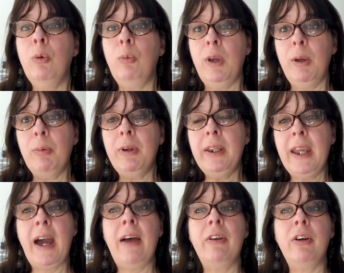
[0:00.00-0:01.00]
we would
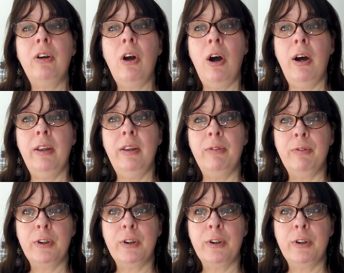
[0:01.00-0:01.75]
gather on the